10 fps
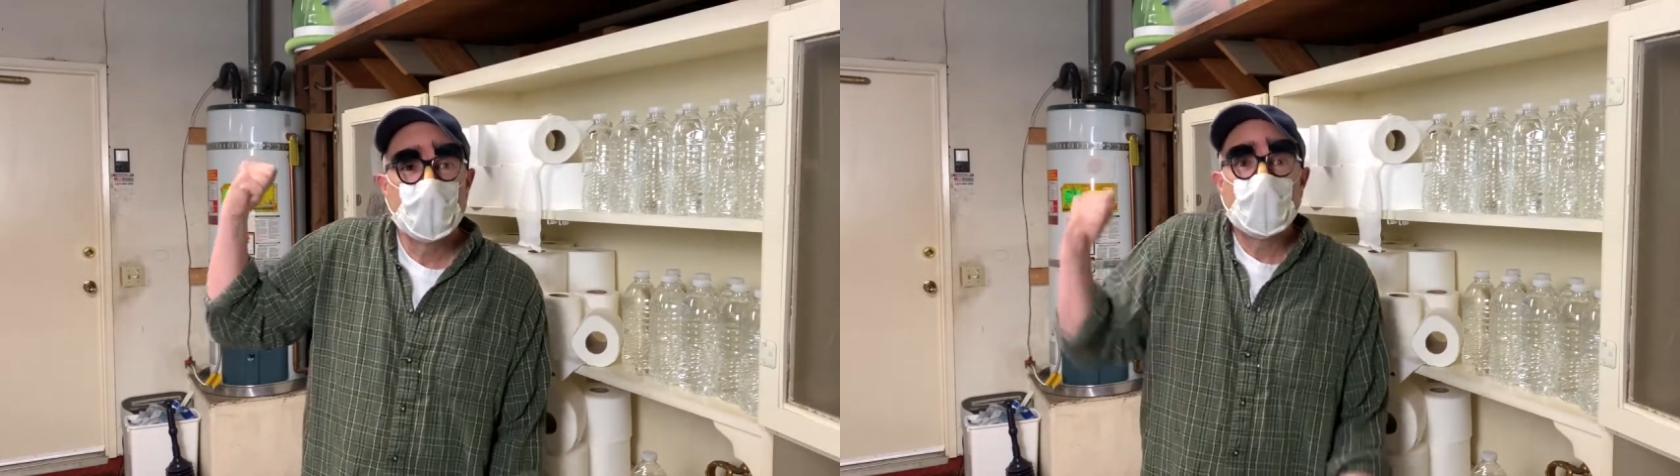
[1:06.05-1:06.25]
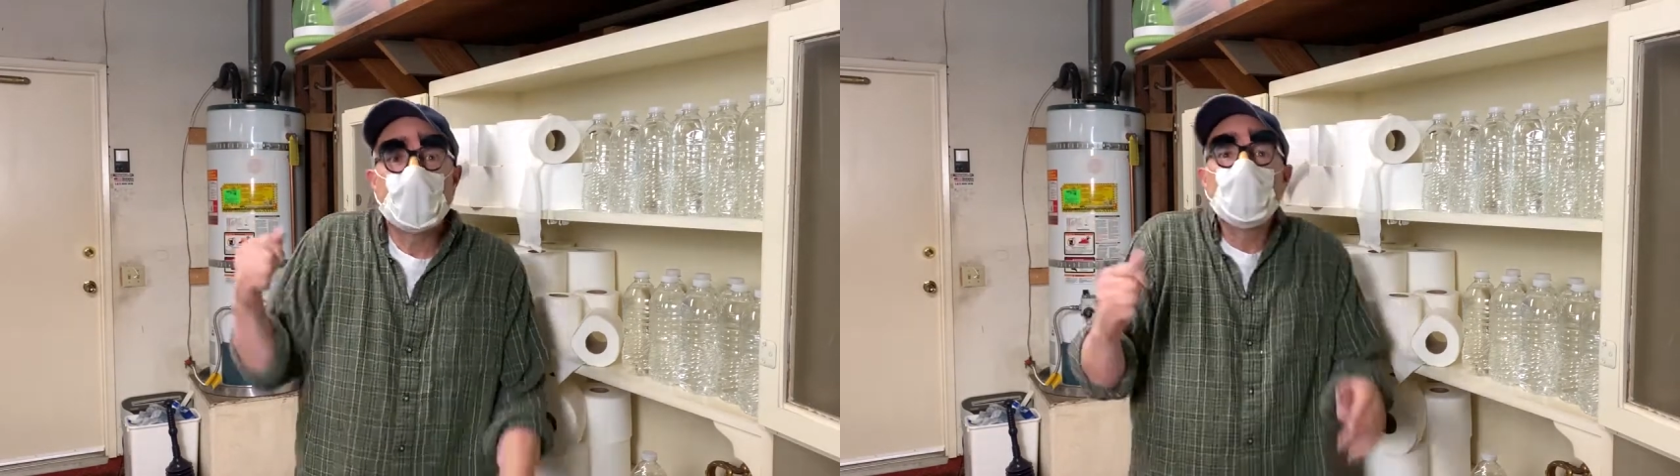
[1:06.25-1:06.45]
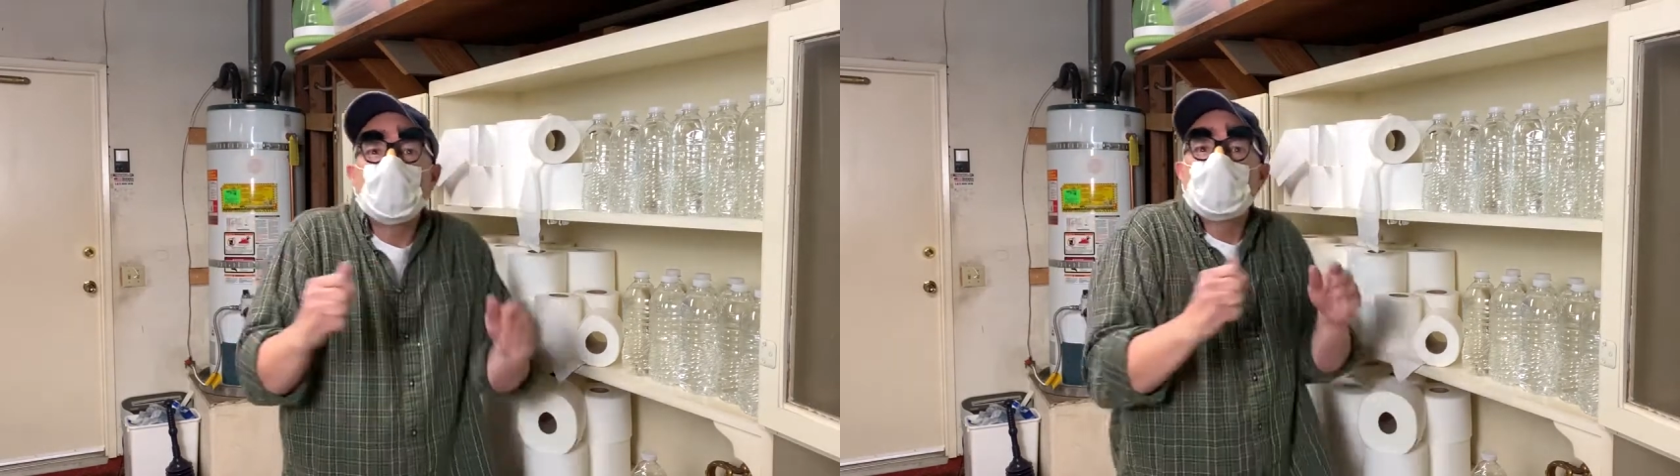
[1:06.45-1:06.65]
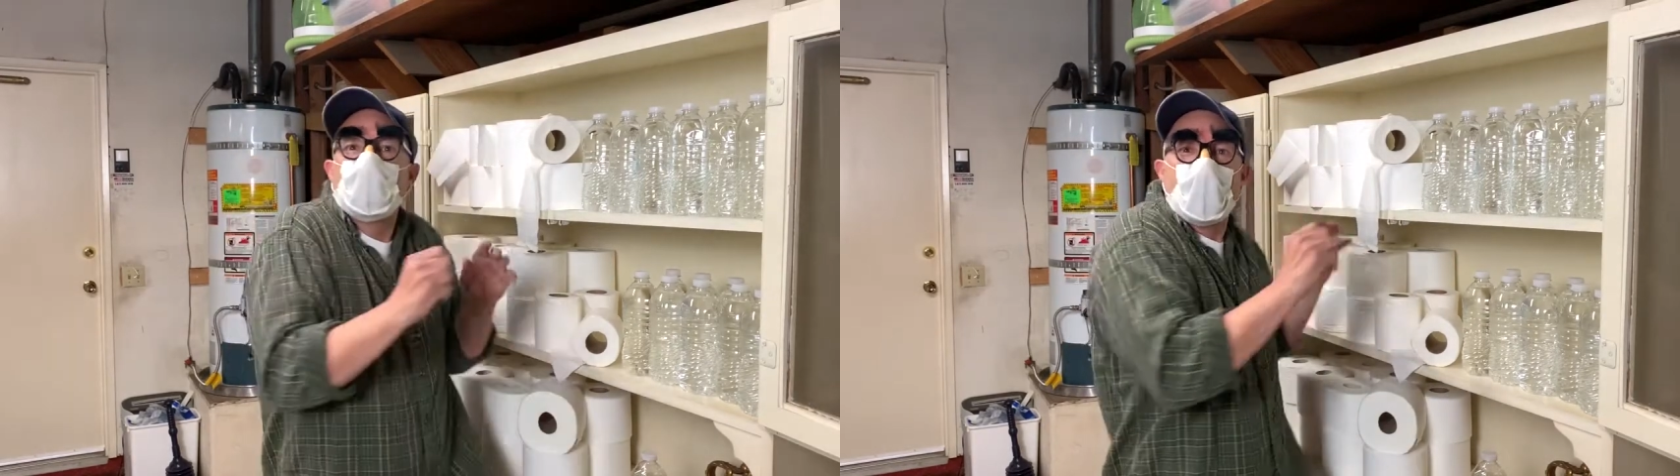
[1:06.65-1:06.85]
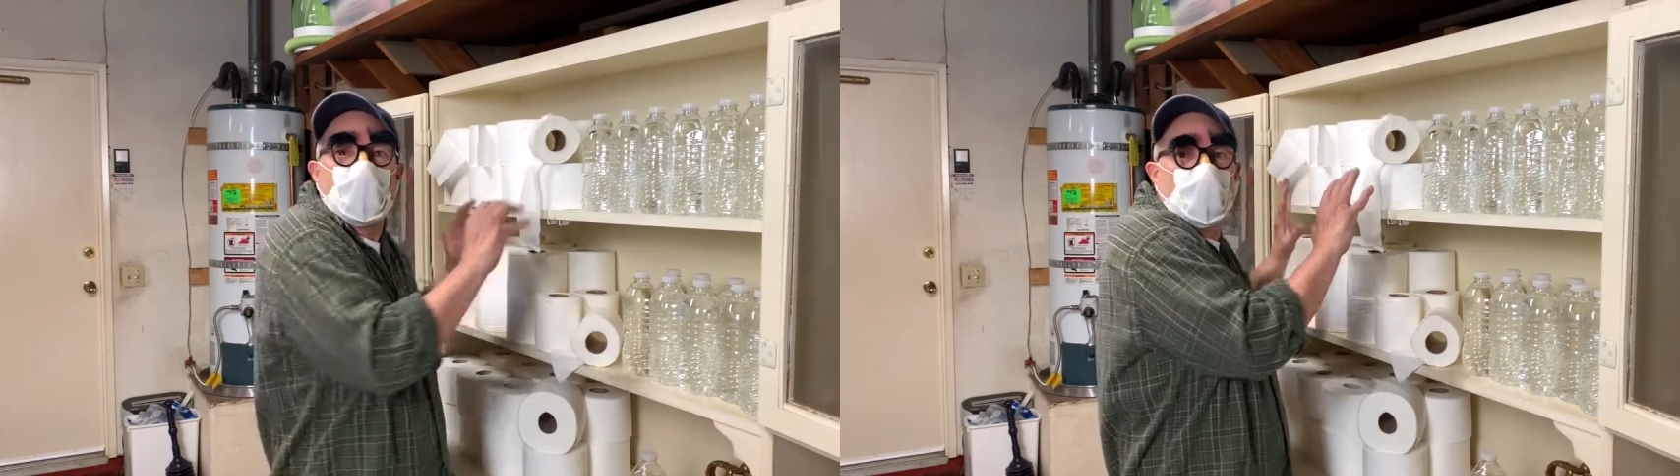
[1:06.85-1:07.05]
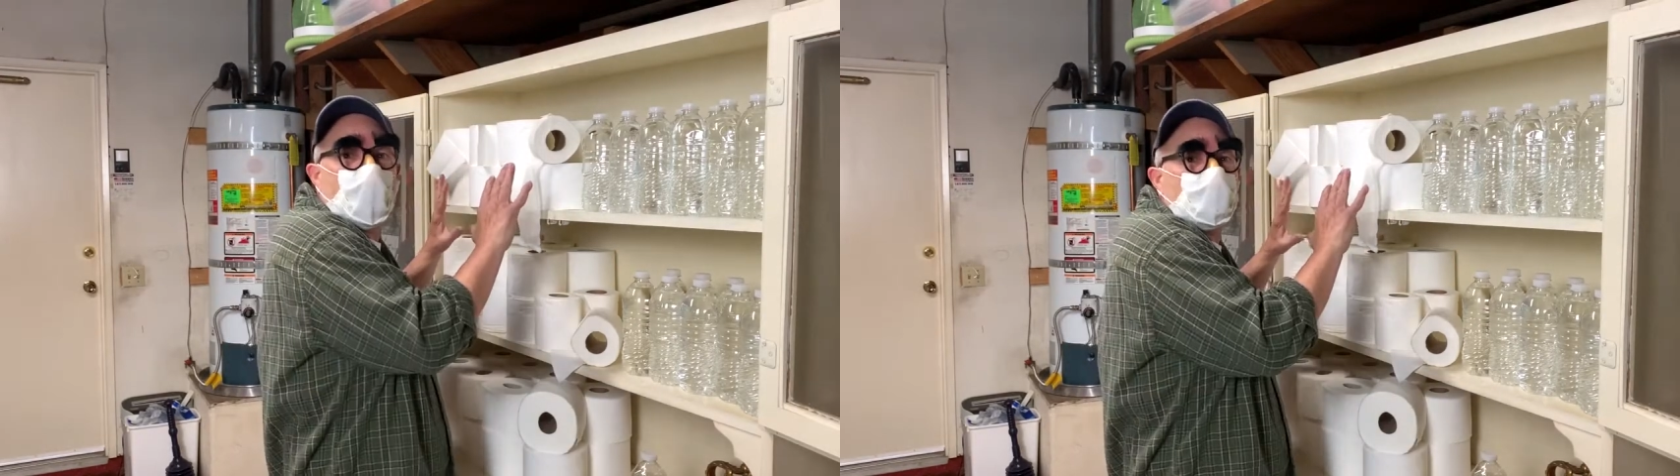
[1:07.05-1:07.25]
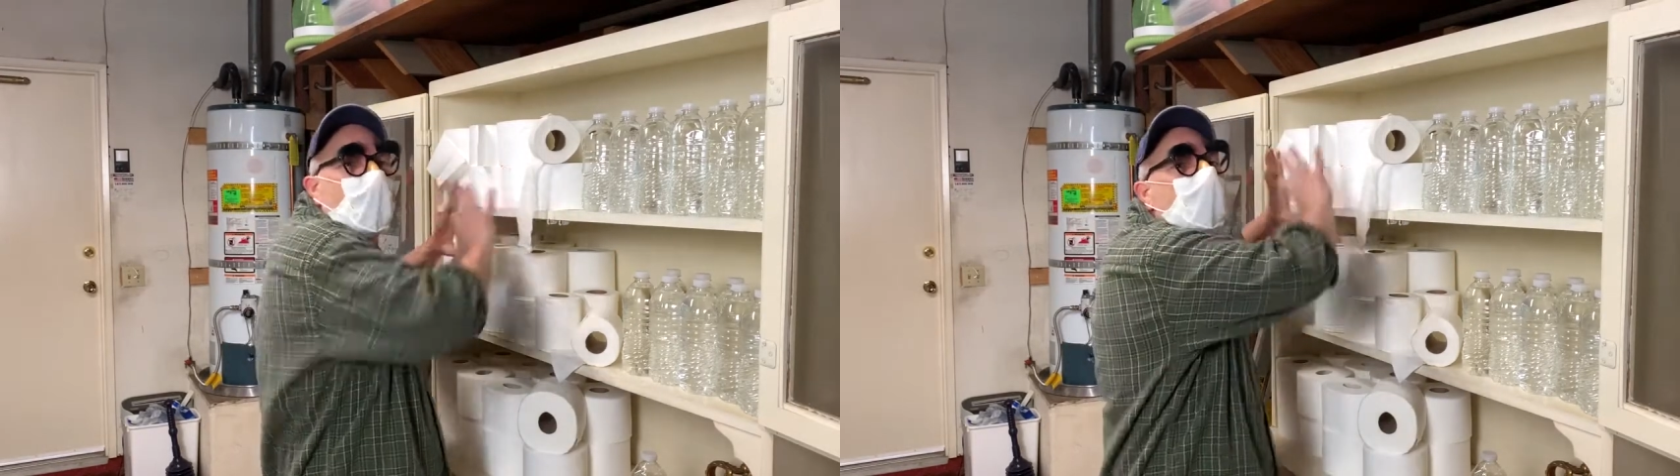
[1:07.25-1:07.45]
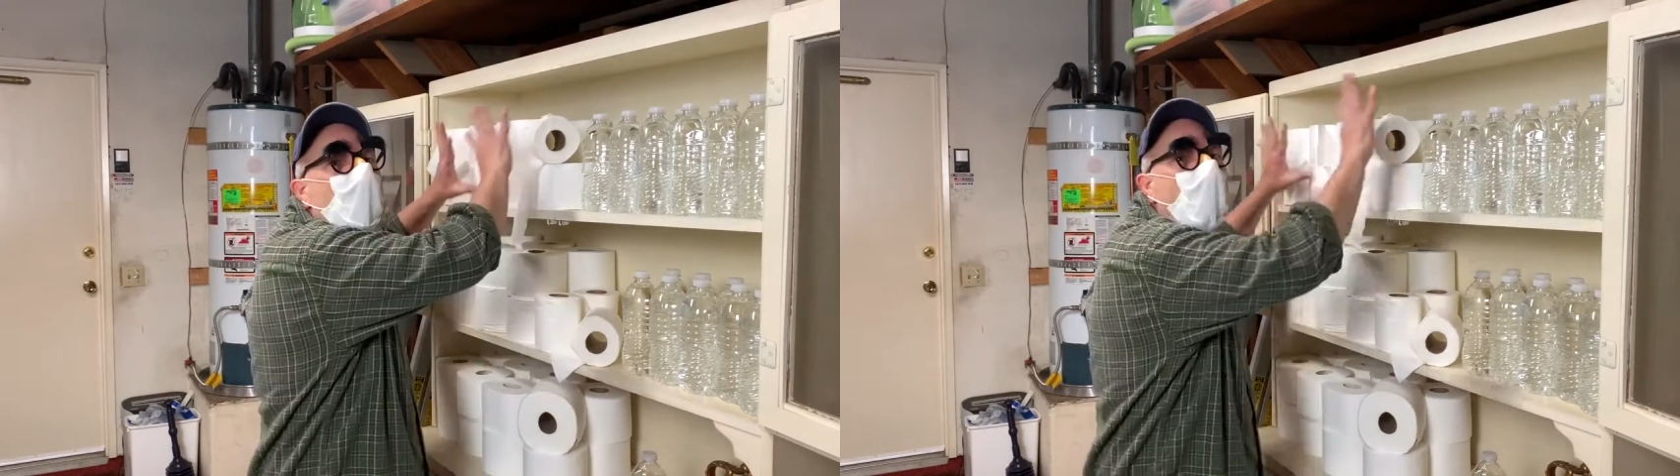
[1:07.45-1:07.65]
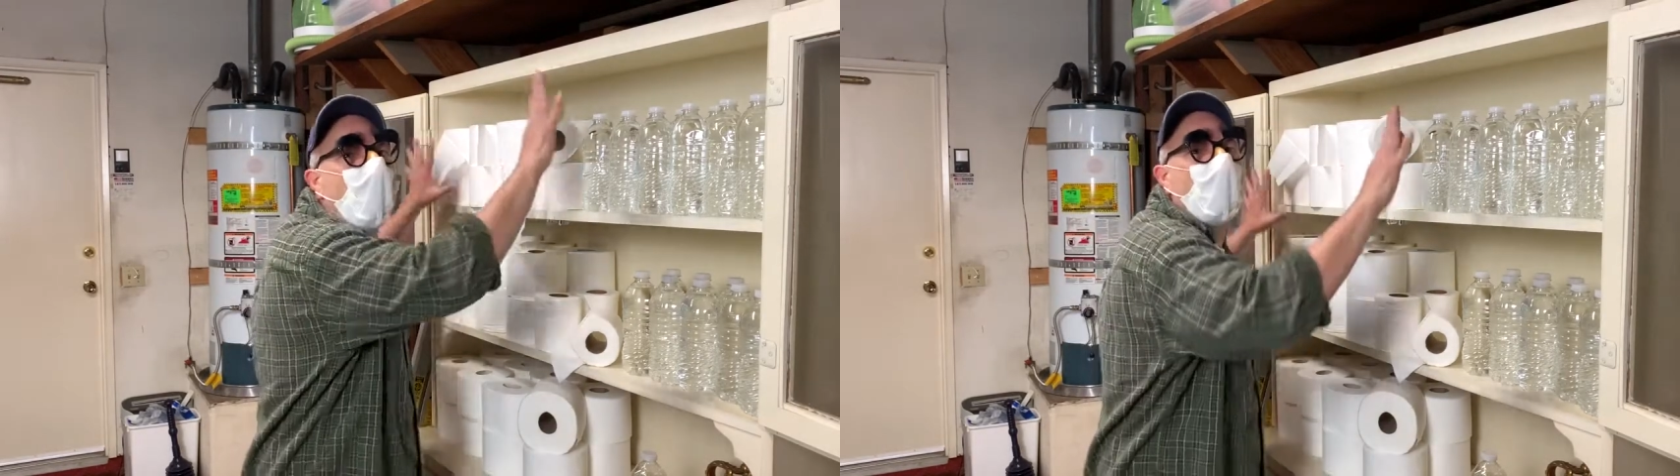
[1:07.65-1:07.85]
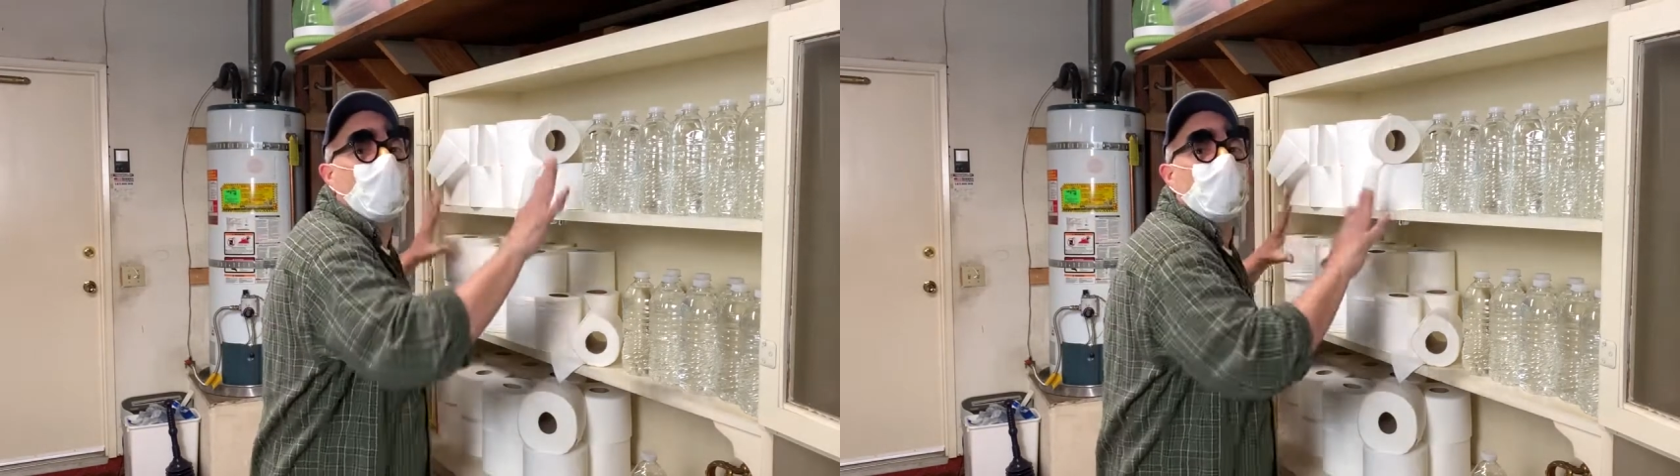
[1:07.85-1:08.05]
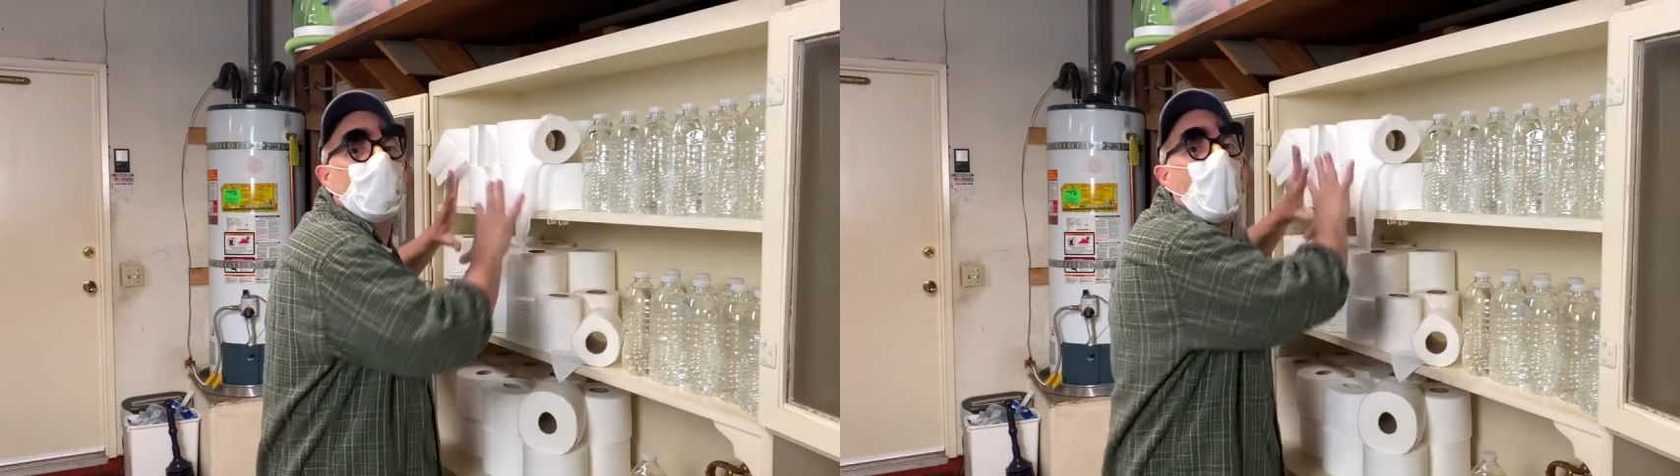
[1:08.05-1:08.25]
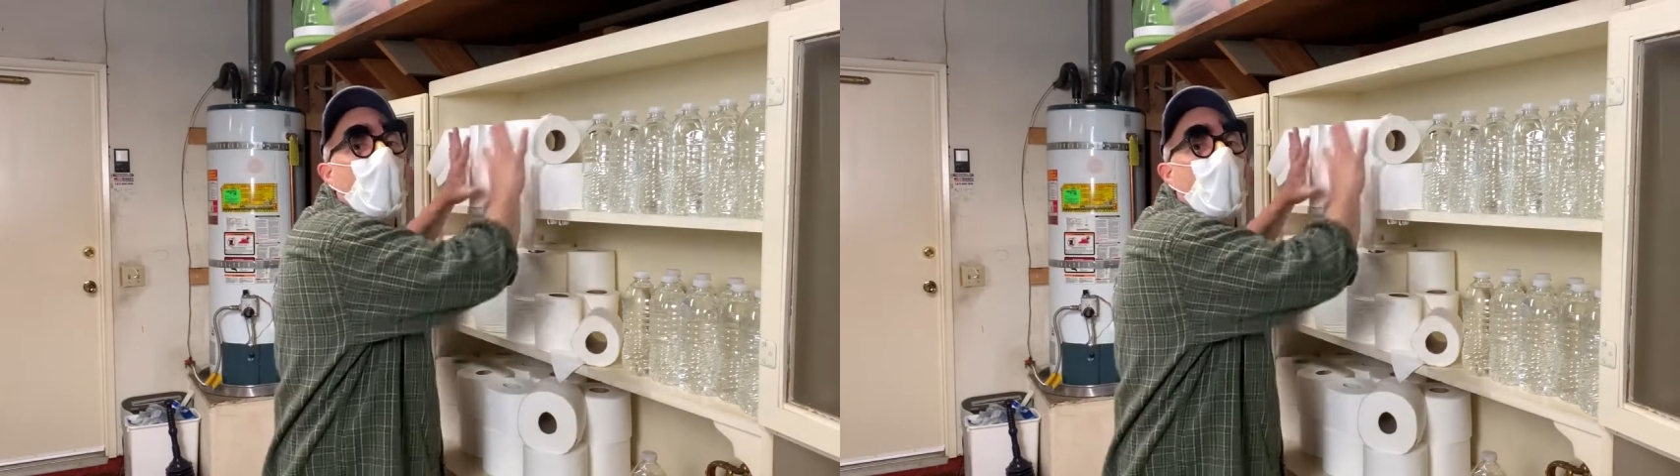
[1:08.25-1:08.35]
and we bought up and hoarded